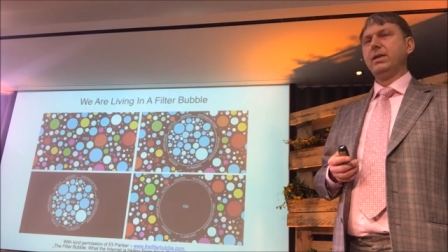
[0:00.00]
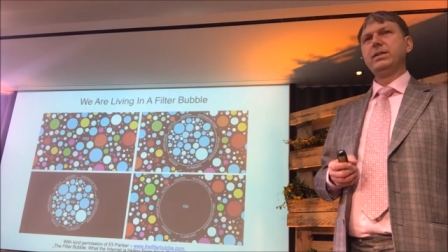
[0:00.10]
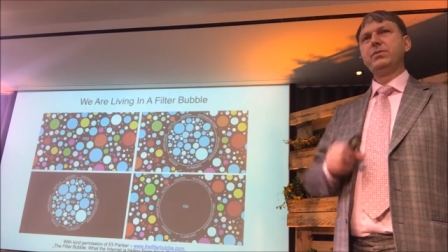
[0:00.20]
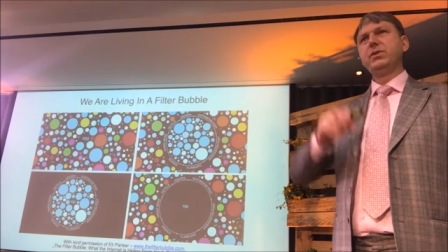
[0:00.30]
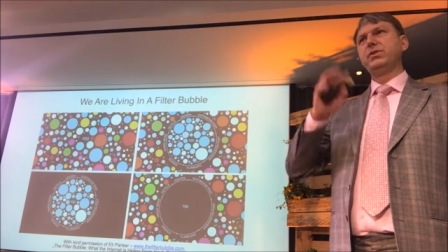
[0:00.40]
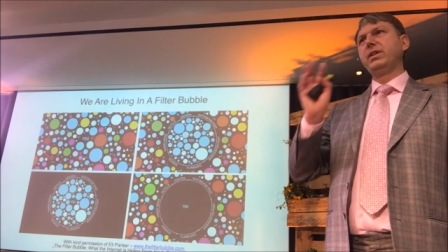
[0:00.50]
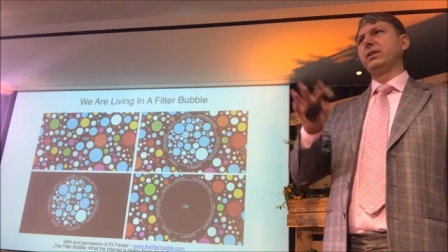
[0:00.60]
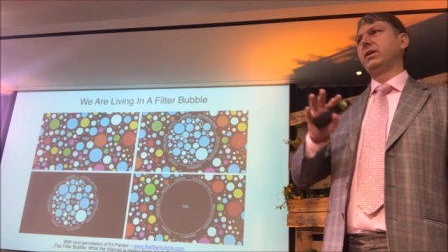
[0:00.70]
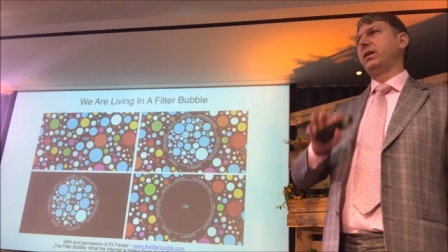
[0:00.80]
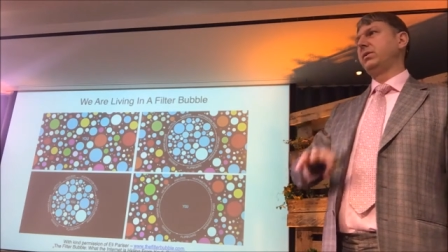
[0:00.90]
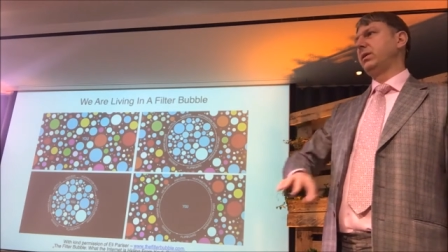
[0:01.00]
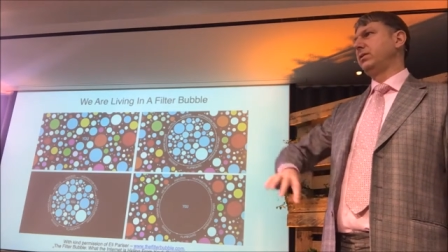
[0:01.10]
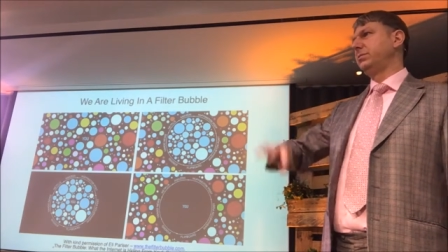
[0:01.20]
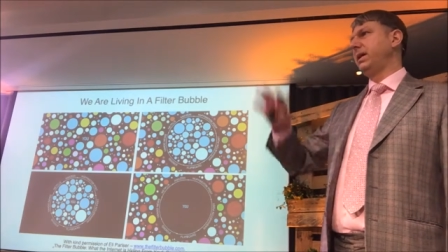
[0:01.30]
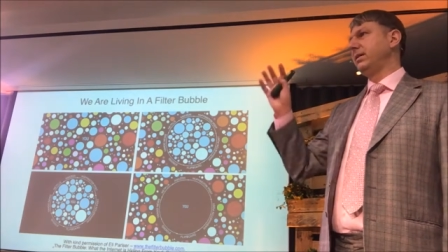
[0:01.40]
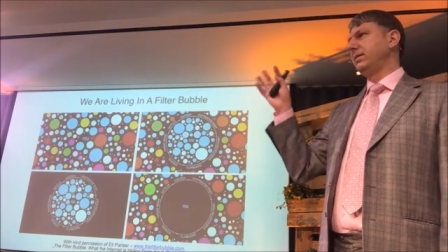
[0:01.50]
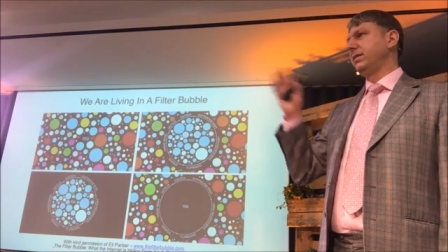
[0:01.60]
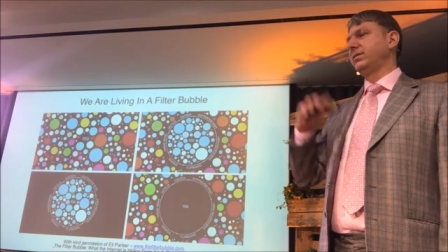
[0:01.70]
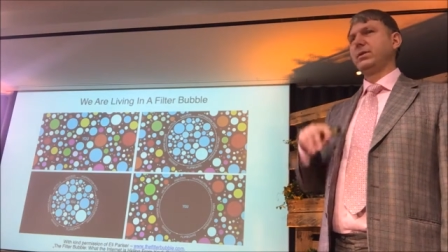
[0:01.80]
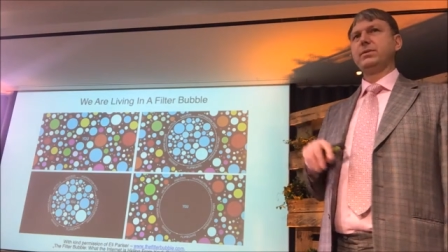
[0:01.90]
And if you think, oh, those bad
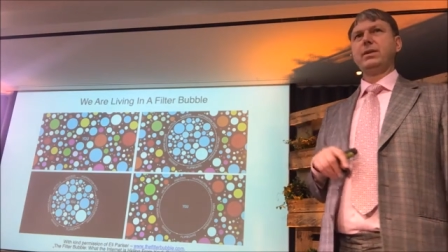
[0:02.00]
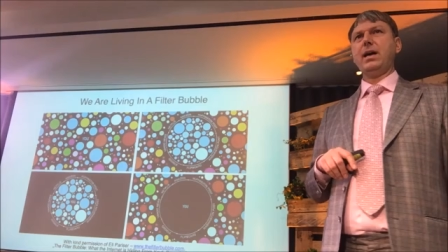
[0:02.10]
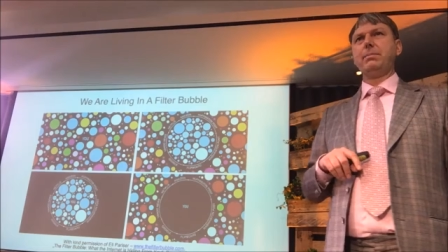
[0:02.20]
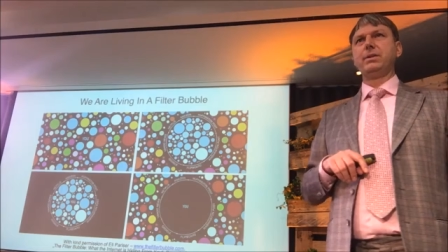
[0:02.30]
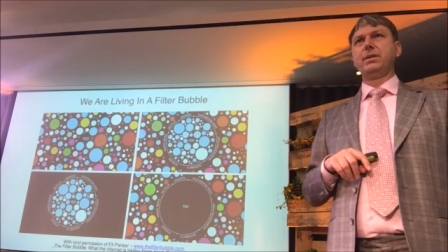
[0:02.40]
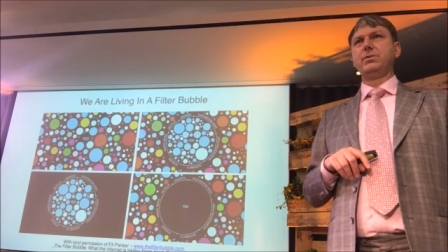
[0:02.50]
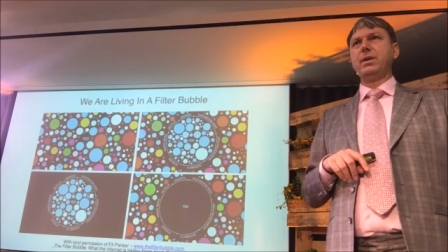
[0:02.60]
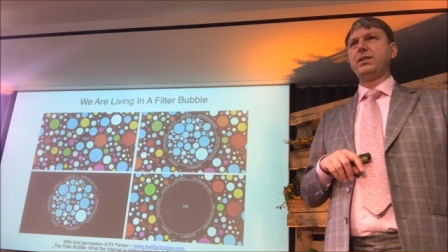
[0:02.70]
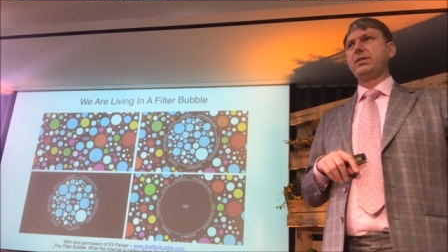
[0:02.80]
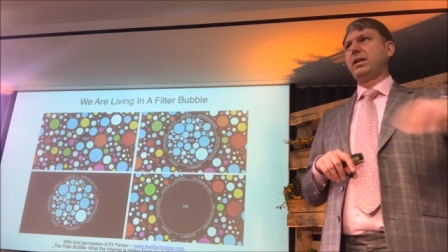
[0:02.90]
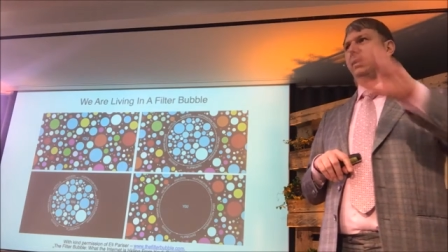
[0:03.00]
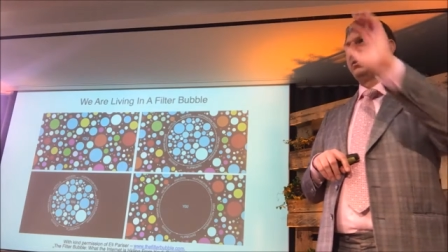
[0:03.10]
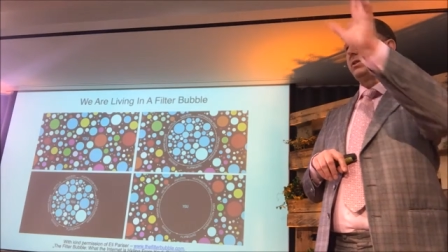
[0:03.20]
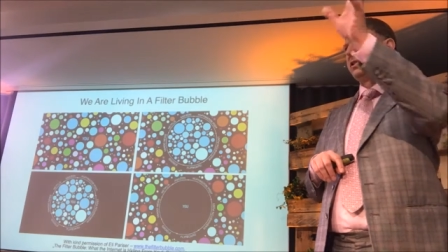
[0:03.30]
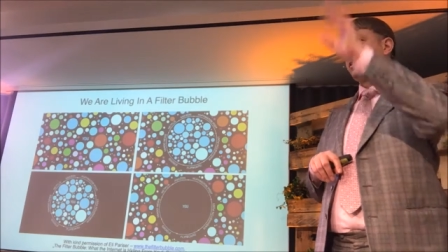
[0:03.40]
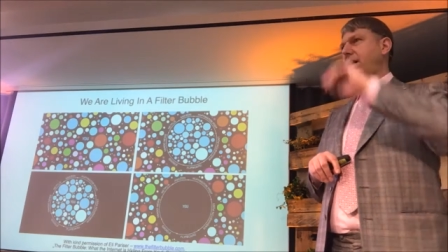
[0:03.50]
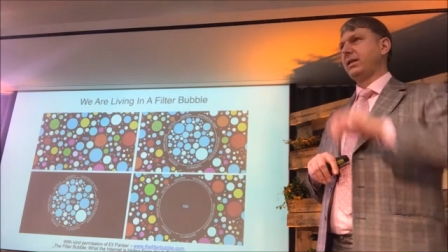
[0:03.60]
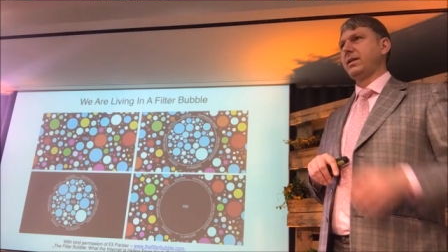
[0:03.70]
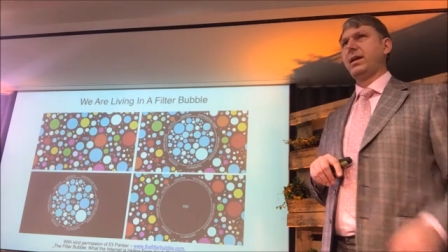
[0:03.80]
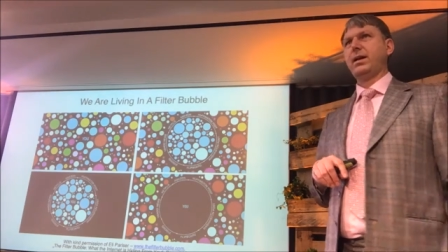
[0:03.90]
things only happen in Russia or
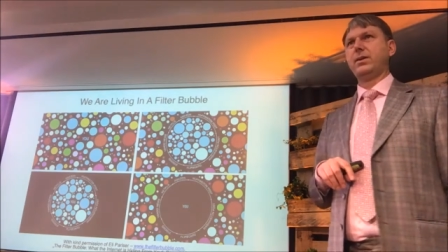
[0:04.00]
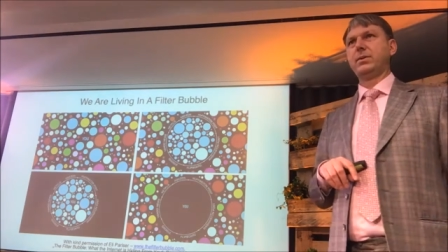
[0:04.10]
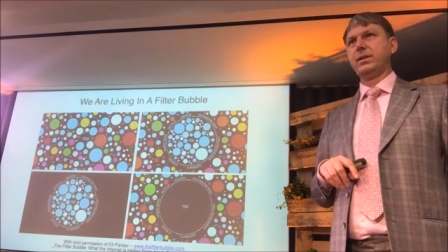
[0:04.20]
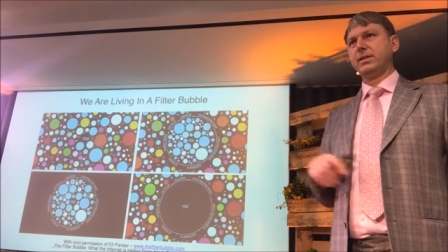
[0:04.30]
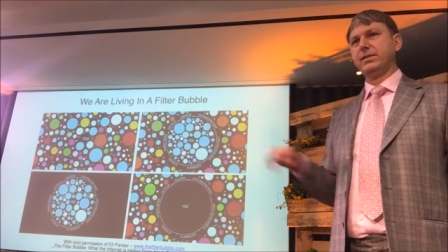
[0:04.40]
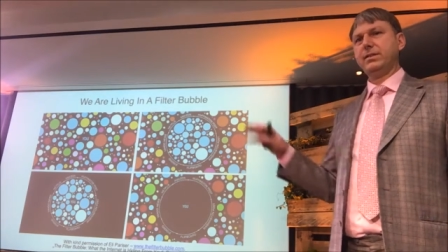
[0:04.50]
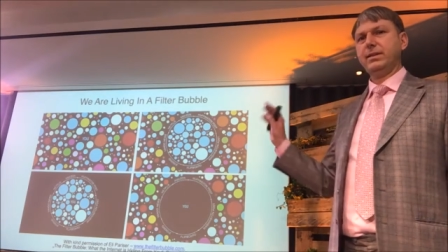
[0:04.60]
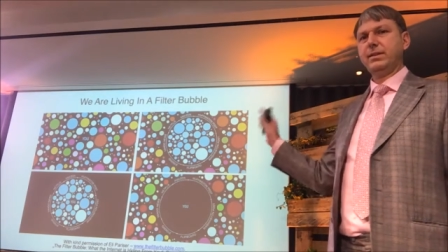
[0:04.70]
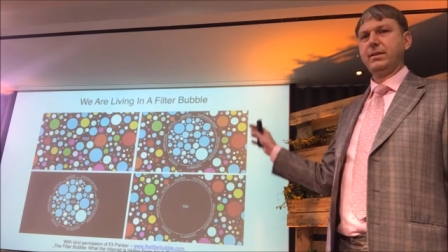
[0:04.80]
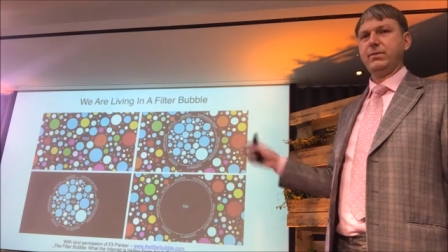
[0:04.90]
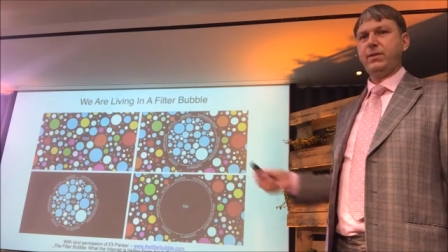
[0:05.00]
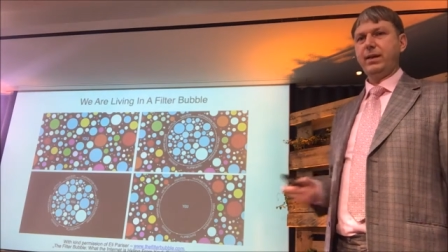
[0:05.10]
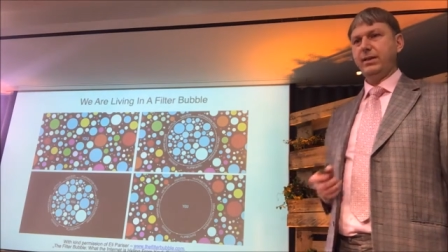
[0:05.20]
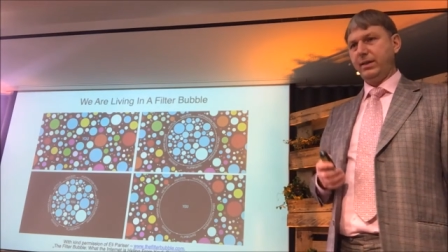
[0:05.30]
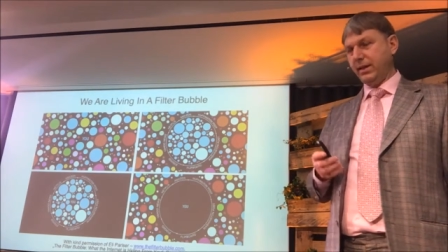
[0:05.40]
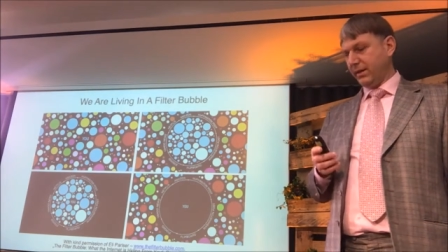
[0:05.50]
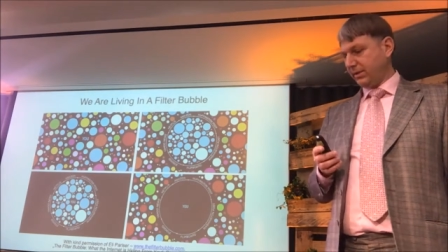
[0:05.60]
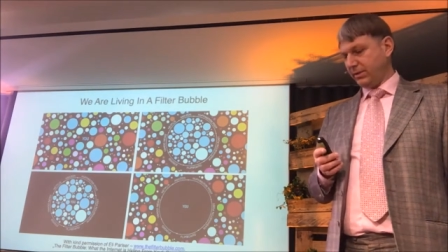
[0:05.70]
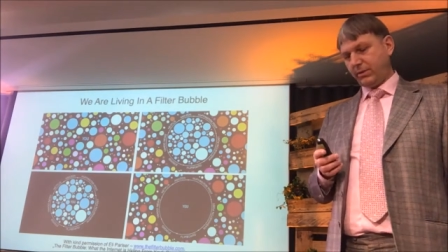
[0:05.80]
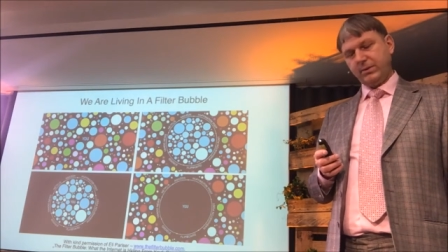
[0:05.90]
China or in Silicon Valley,
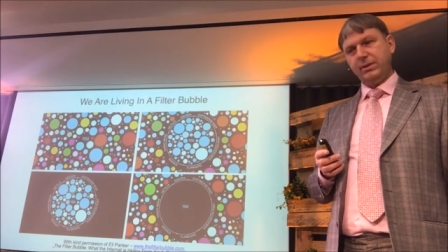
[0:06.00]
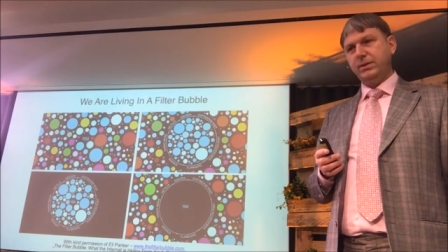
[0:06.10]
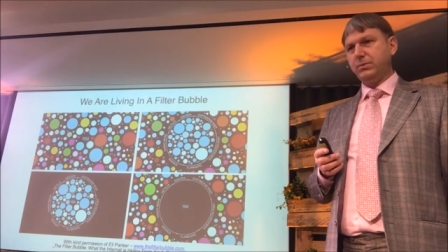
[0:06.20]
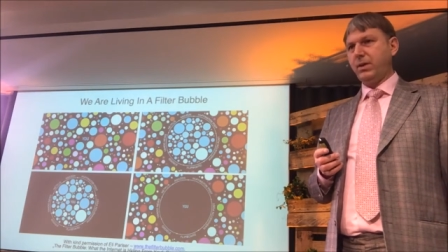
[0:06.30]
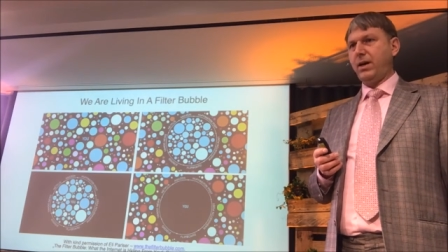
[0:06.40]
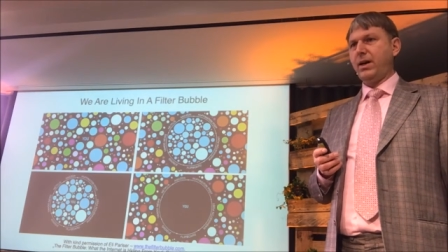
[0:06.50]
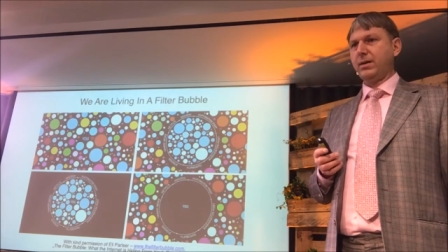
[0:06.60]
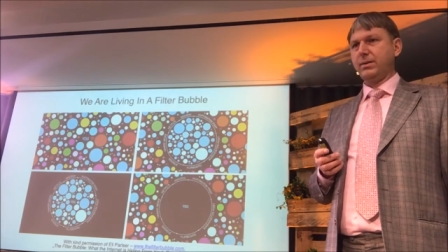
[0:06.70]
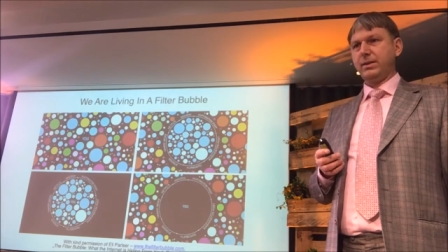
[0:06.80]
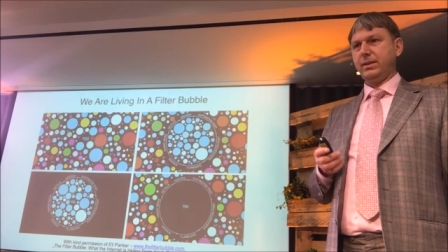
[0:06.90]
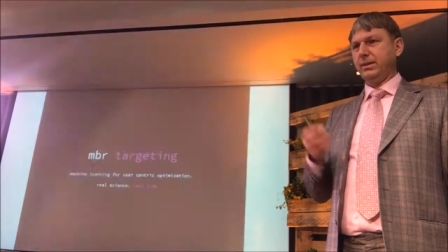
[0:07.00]
totally wrong.